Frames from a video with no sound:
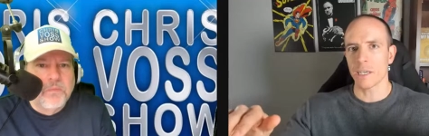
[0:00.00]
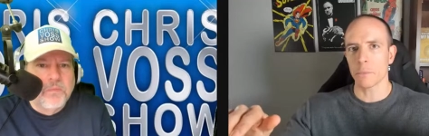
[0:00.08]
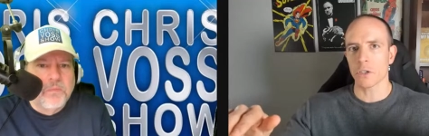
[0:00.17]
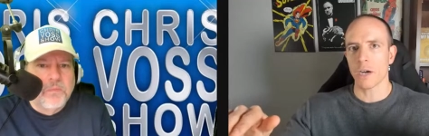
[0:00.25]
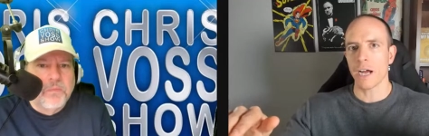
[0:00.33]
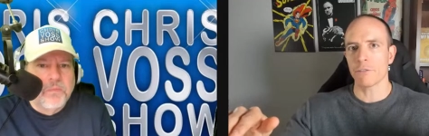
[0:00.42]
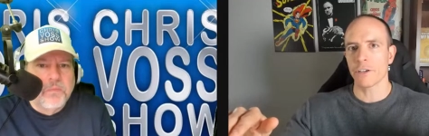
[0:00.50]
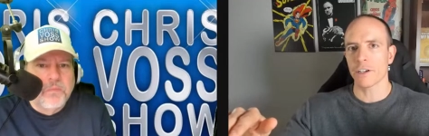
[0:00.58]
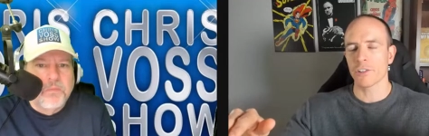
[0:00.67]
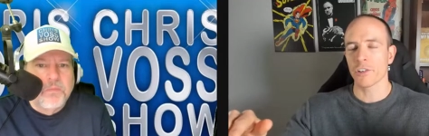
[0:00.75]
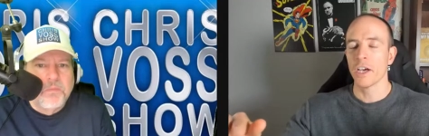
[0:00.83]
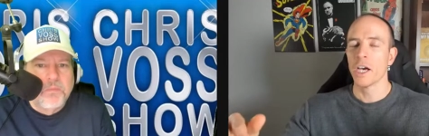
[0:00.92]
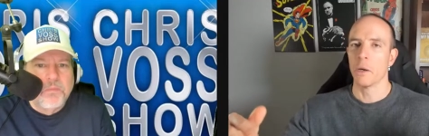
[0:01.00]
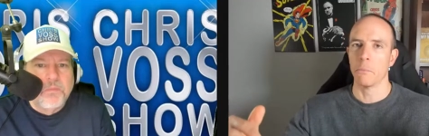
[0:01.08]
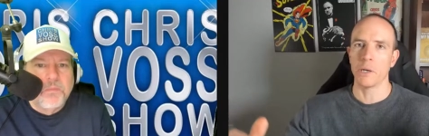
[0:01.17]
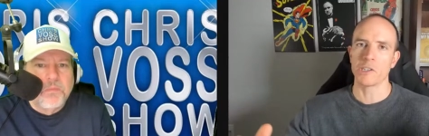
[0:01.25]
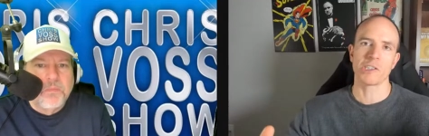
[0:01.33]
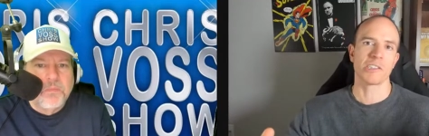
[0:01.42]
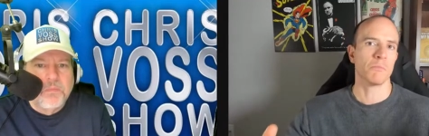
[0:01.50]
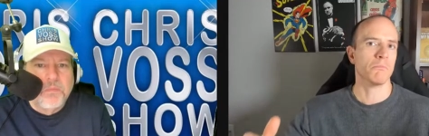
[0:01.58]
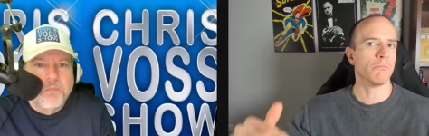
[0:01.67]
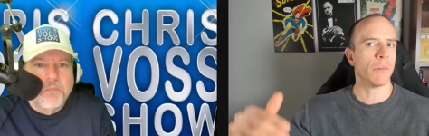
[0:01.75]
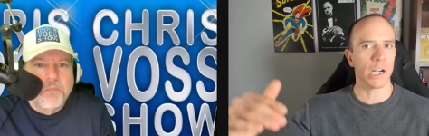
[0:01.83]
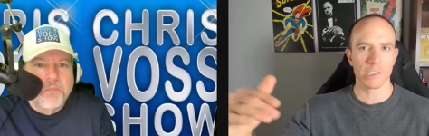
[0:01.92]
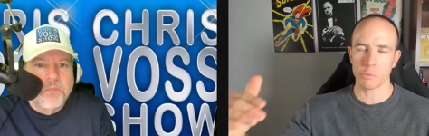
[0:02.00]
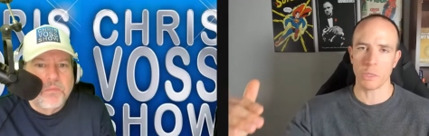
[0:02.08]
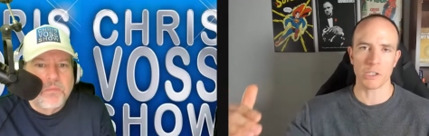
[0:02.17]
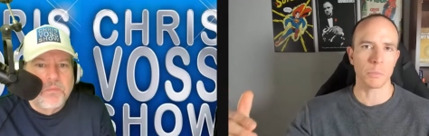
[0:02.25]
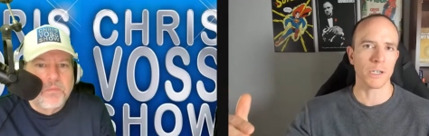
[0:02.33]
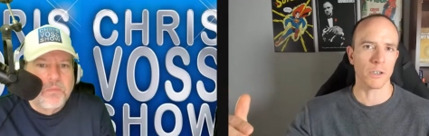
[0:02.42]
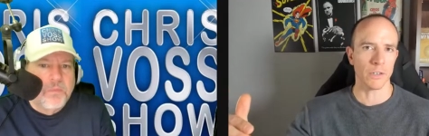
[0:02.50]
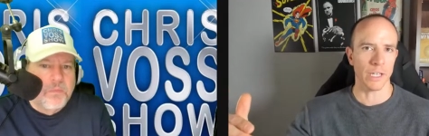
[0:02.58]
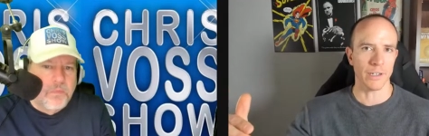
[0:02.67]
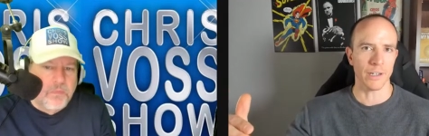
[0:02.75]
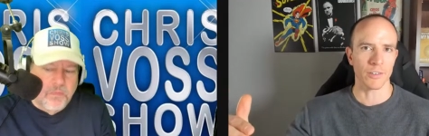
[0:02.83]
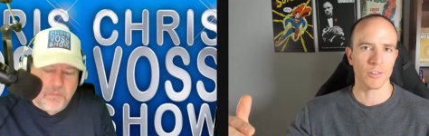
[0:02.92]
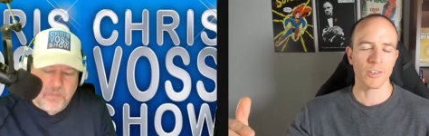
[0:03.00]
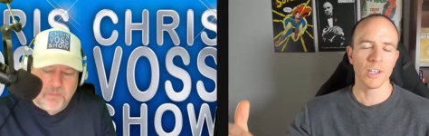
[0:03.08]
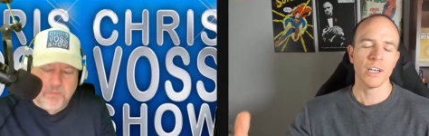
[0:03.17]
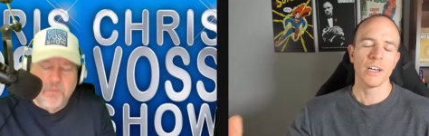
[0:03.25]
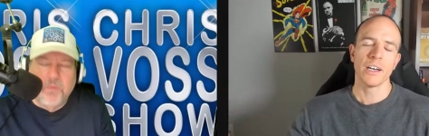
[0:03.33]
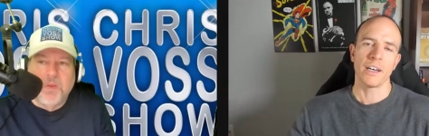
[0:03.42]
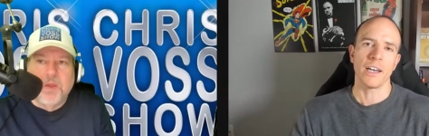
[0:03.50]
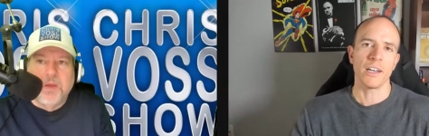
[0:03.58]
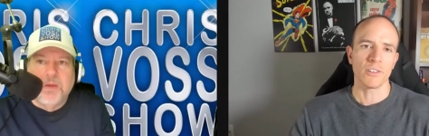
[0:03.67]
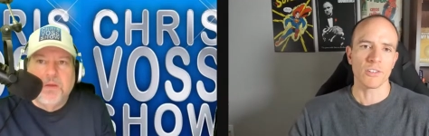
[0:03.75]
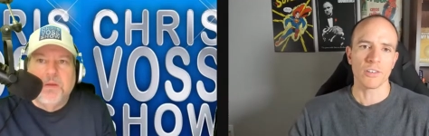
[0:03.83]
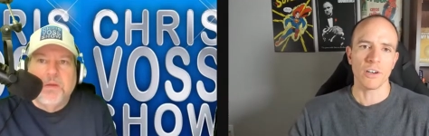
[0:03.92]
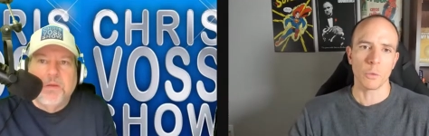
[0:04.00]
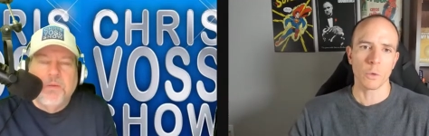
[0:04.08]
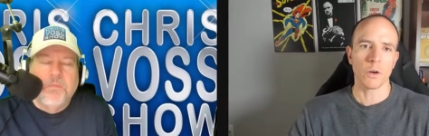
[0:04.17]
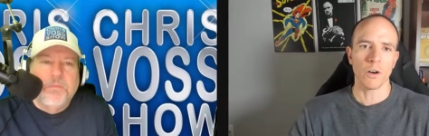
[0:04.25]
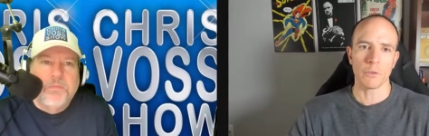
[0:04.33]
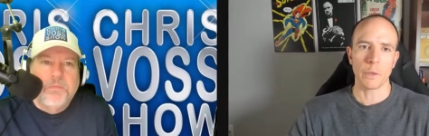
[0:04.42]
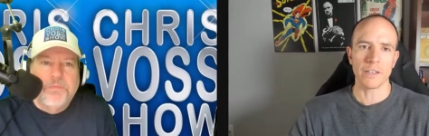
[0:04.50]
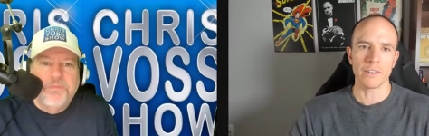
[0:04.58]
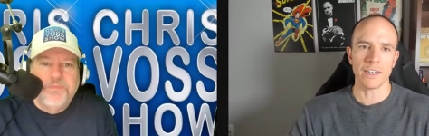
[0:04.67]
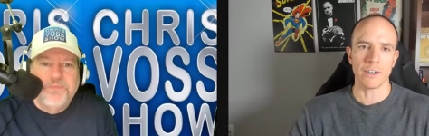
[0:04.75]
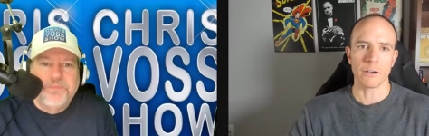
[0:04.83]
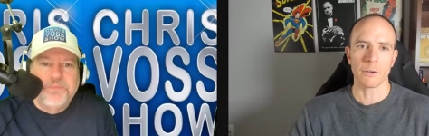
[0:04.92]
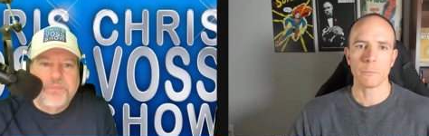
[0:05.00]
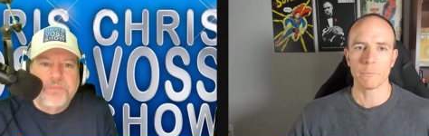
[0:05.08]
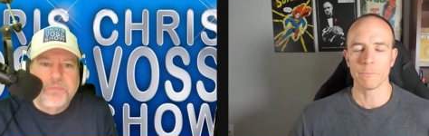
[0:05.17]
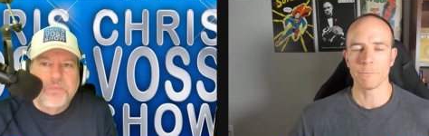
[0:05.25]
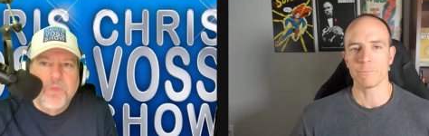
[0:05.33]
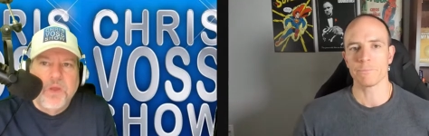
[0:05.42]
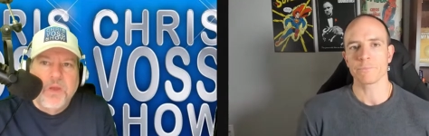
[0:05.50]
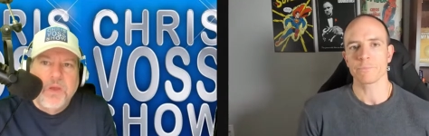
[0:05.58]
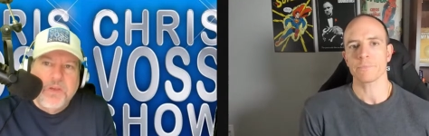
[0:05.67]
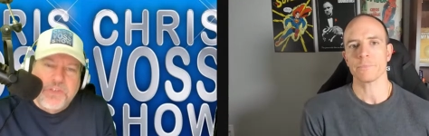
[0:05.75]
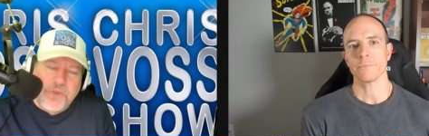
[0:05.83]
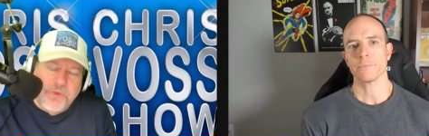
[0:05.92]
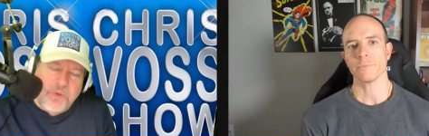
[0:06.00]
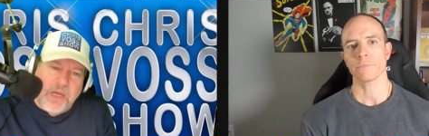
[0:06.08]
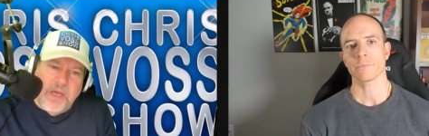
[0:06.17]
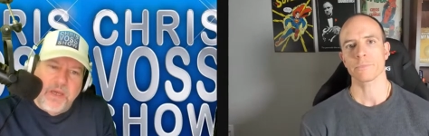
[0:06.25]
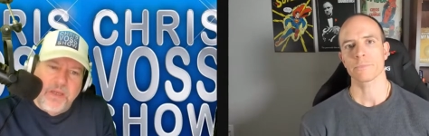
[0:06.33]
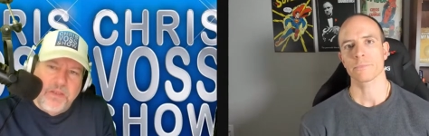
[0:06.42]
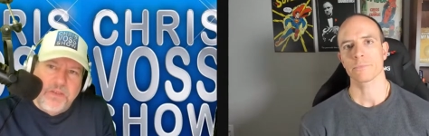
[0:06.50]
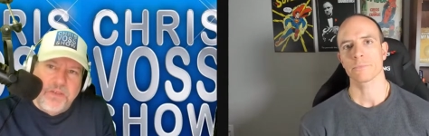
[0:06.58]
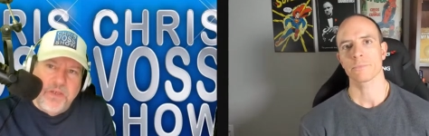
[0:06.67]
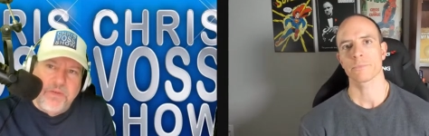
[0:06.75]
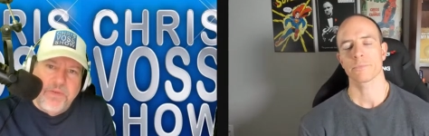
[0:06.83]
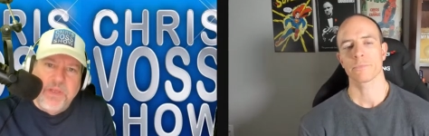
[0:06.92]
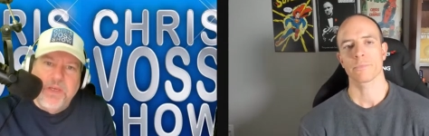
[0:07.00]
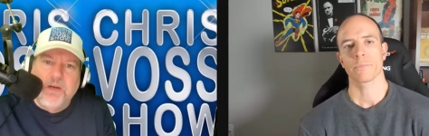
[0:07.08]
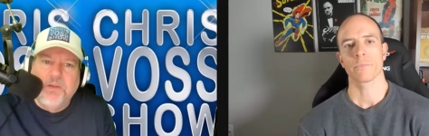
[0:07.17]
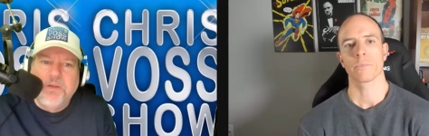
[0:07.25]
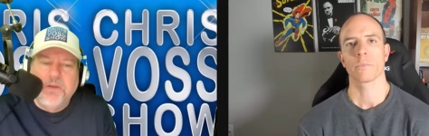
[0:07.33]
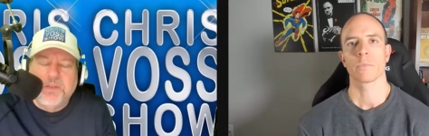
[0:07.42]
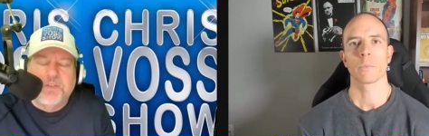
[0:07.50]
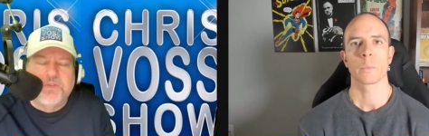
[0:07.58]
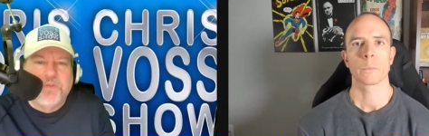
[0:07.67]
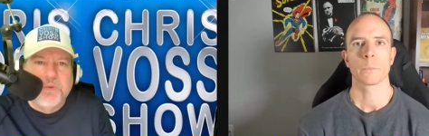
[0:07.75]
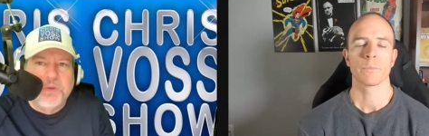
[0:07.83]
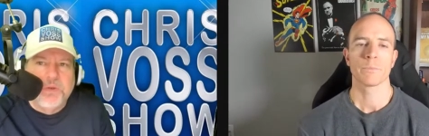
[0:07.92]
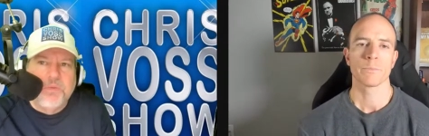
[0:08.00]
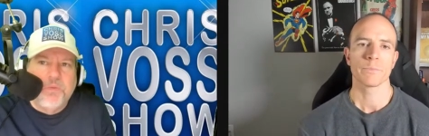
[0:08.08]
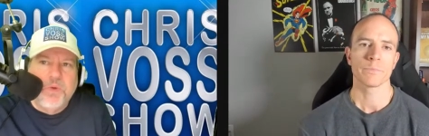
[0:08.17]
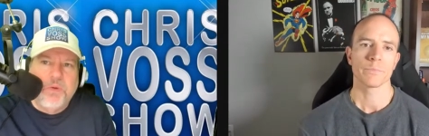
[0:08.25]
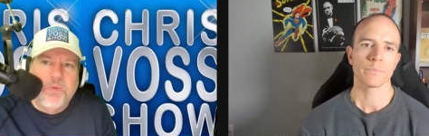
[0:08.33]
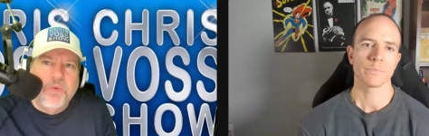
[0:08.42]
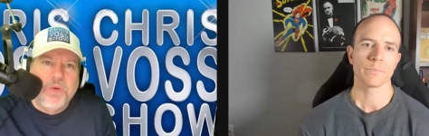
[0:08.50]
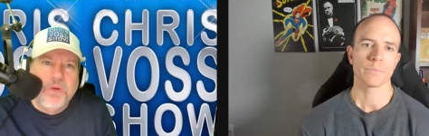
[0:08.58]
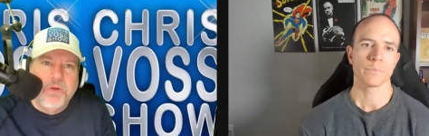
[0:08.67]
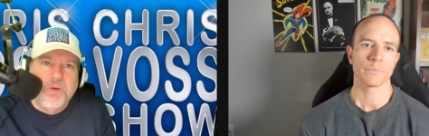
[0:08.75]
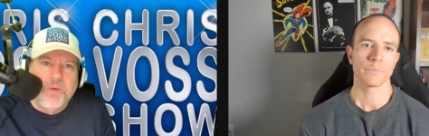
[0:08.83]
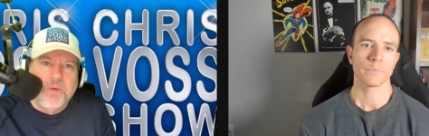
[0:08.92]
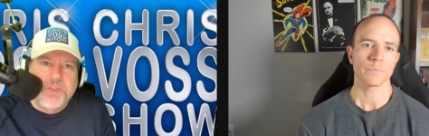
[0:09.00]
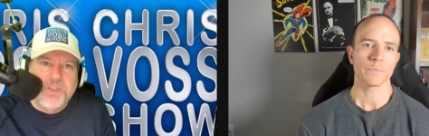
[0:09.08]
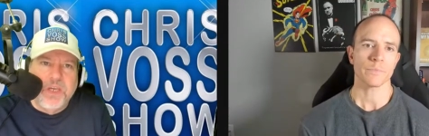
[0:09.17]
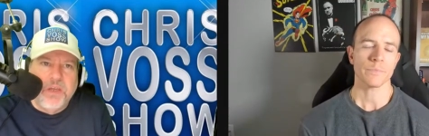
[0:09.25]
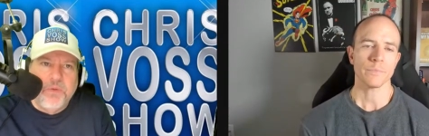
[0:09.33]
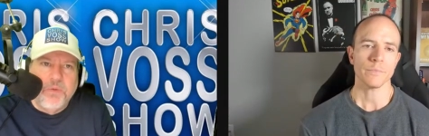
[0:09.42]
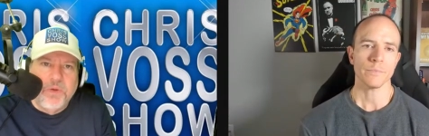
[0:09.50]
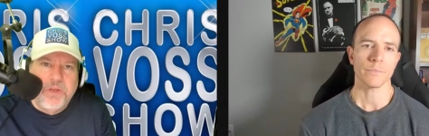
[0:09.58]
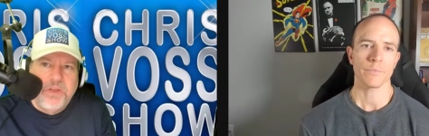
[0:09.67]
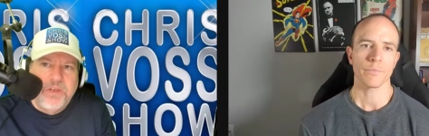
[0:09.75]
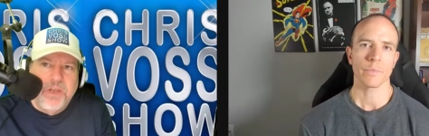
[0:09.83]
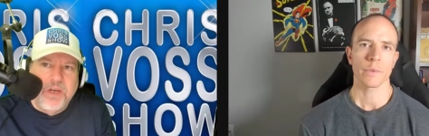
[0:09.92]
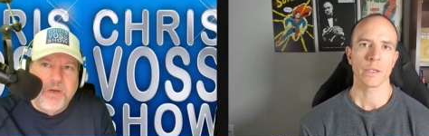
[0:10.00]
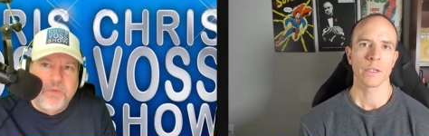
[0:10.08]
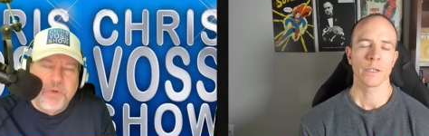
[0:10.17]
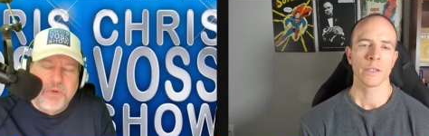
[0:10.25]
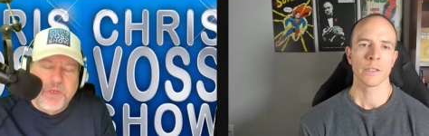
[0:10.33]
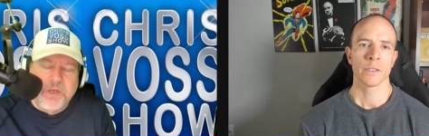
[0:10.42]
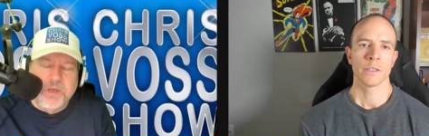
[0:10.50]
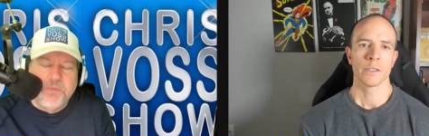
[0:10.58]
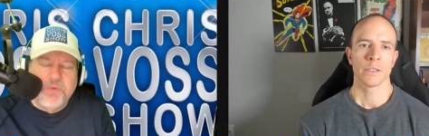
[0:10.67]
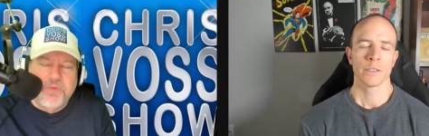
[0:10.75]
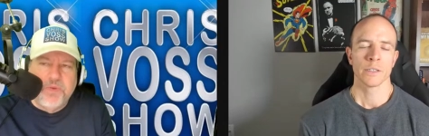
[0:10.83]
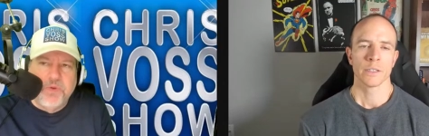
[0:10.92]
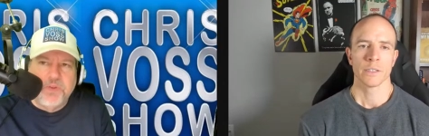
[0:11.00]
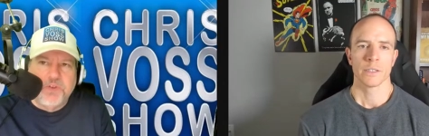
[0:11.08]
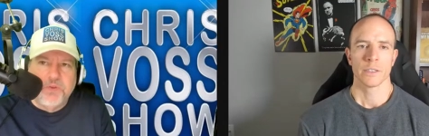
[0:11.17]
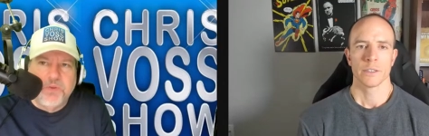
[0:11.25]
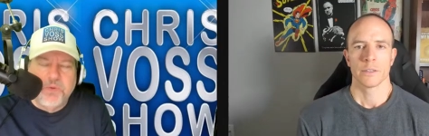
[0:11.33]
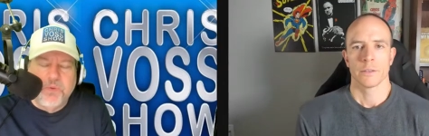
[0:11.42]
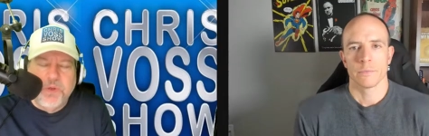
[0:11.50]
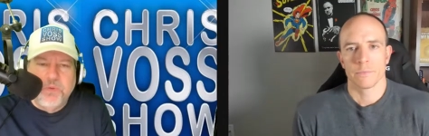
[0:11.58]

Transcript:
Speaker 1: demographics, but just much, much bigger than us and so we're all right there.
Speaker 2: So, uh, do you have any outlooks for what we're what cycle we're in? Uh, we were talking before the show in the green